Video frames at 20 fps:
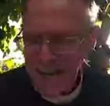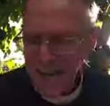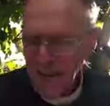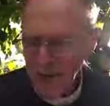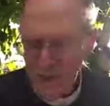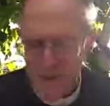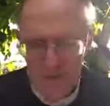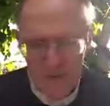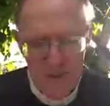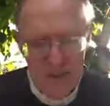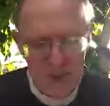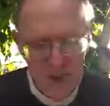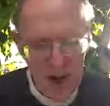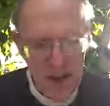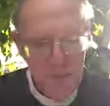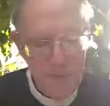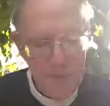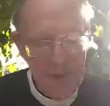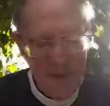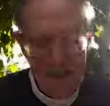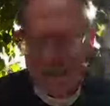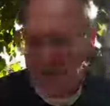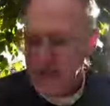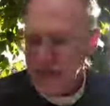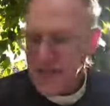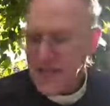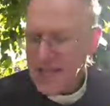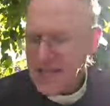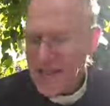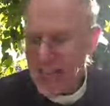not for Job, but he's
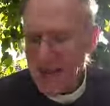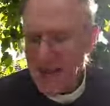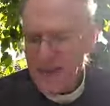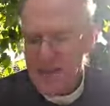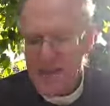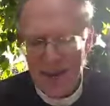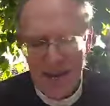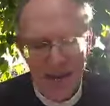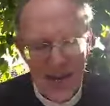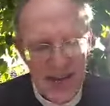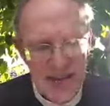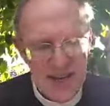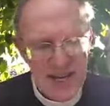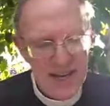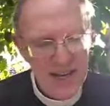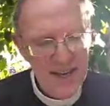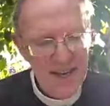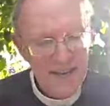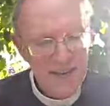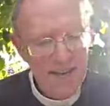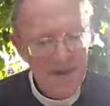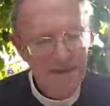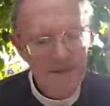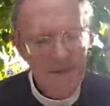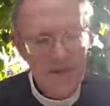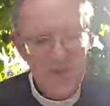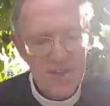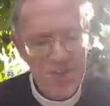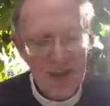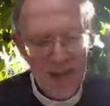hit the nail on the head
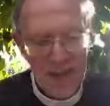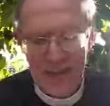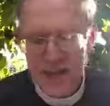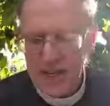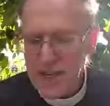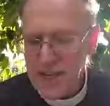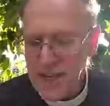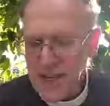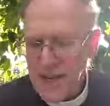for sin.